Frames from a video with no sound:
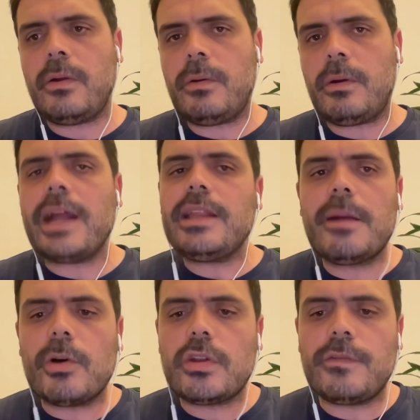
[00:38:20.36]
writing
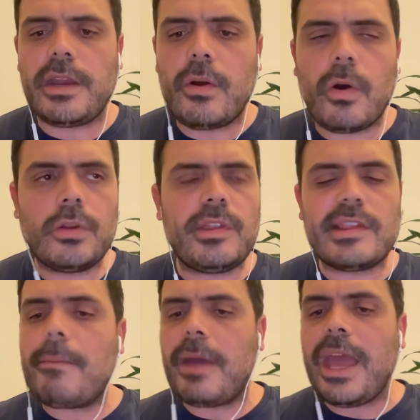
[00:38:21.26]
most of their code with
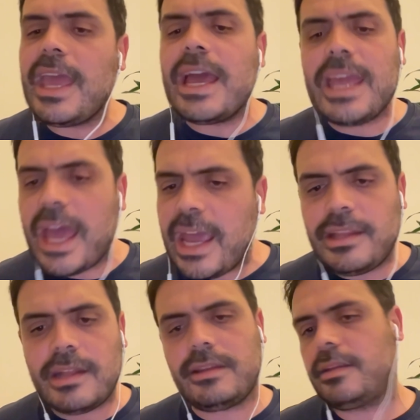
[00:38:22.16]
some
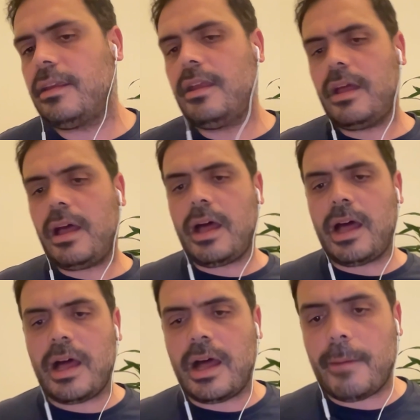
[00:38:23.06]
AI-aided
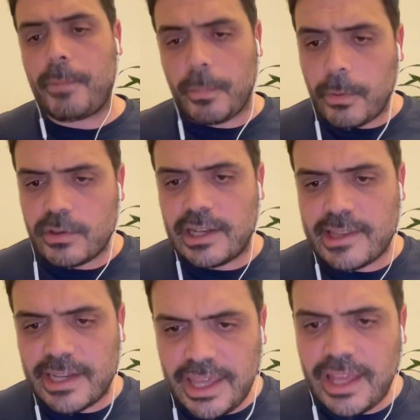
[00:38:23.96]

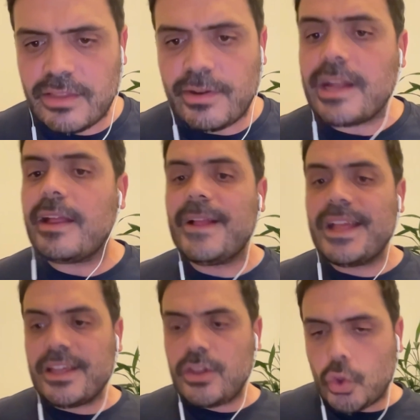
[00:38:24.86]
proposals and hints, right?
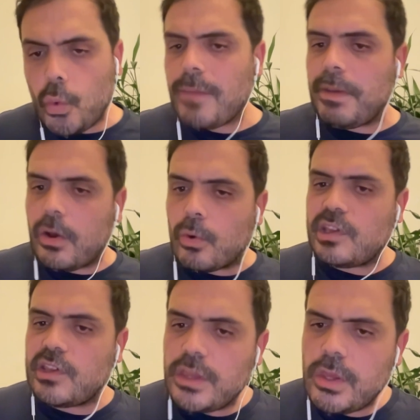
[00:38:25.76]
Sui, because
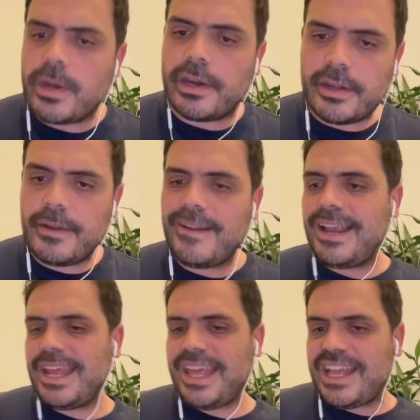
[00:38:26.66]
it's newer,
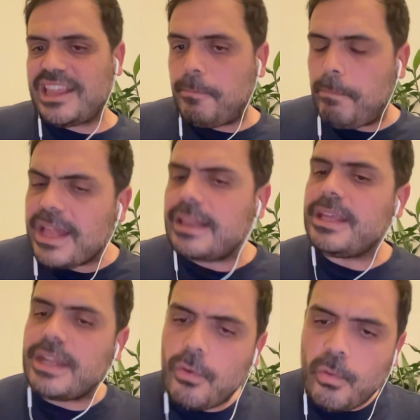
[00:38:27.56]
it's built
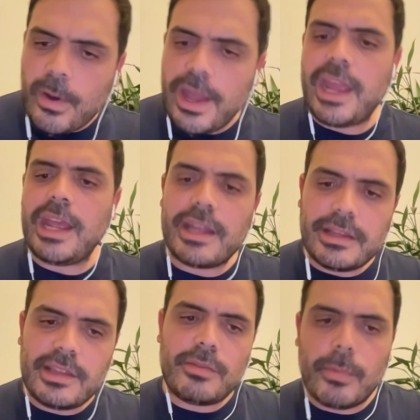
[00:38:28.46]
in a way
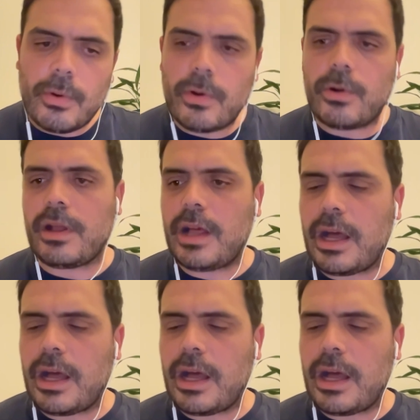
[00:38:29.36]
that is more